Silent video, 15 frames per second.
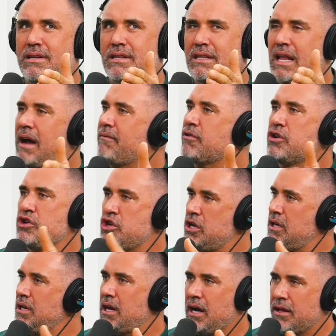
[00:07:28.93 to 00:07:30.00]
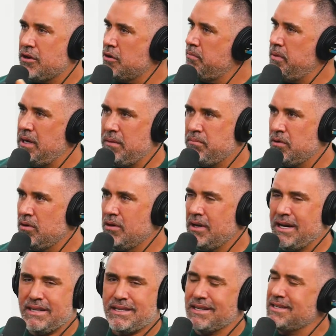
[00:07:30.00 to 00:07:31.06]
leveraging other people,
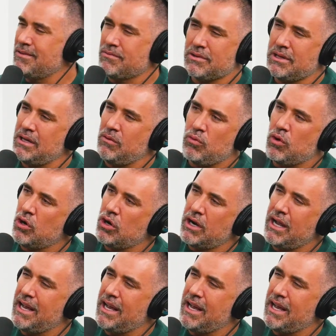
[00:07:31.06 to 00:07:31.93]
it doesn't really work.